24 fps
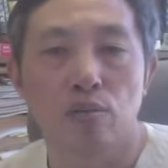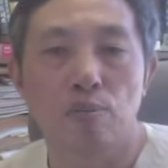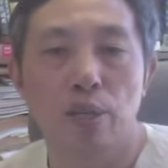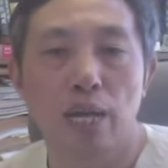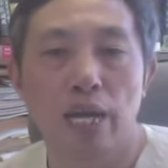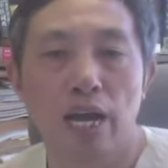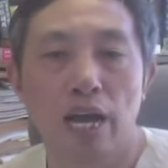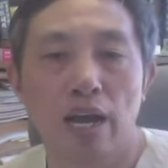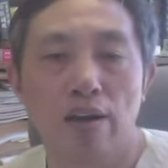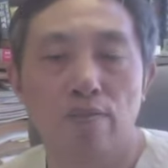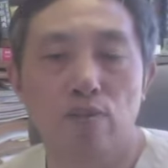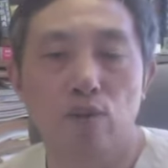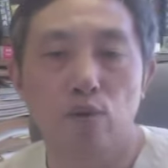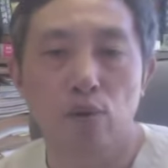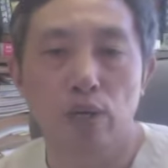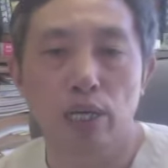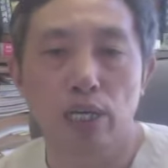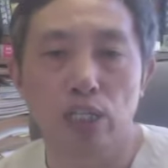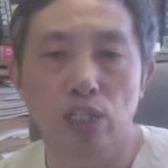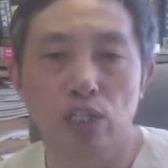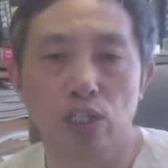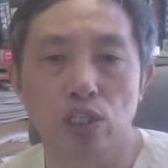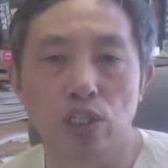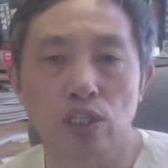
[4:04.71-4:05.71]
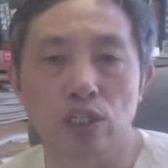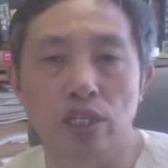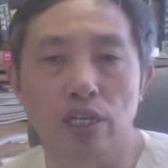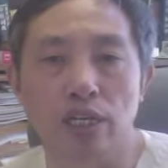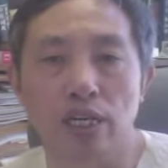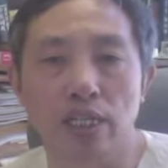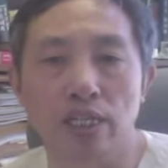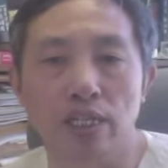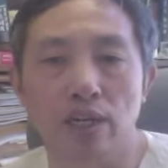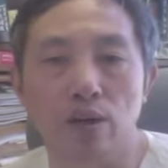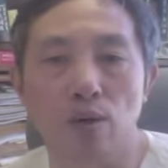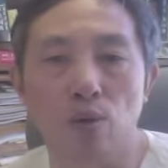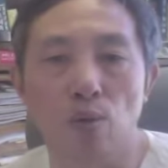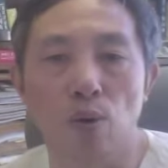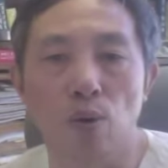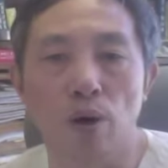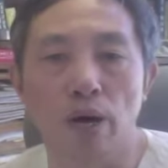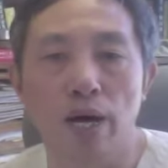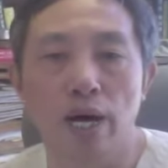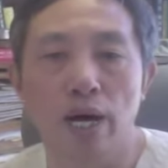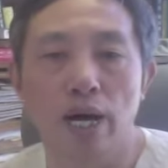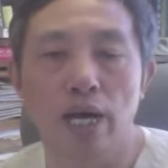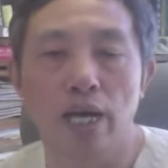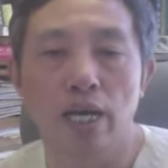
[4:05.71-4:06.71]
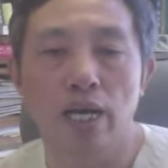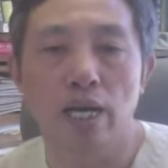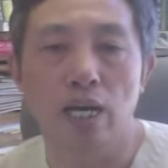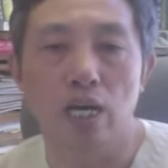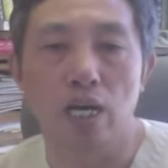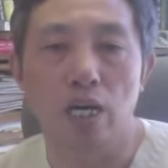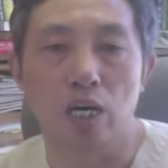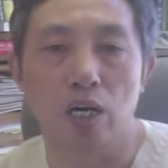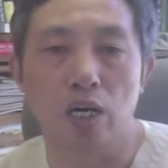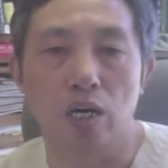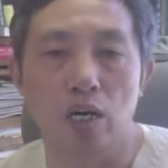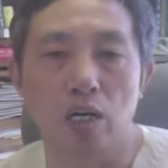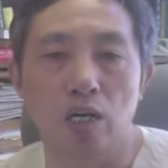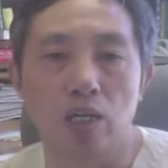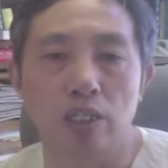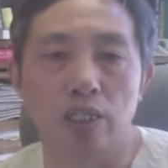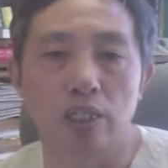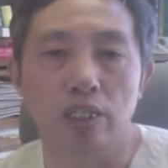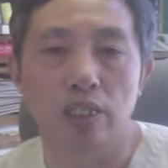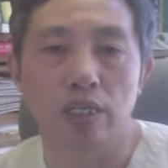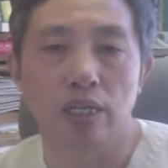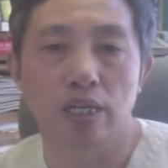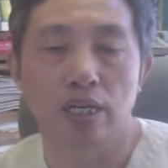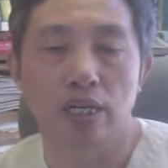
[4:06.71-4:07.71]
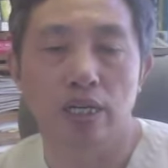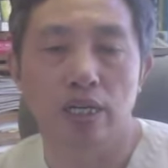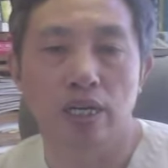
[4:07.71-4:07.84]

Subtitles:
may have a question said why art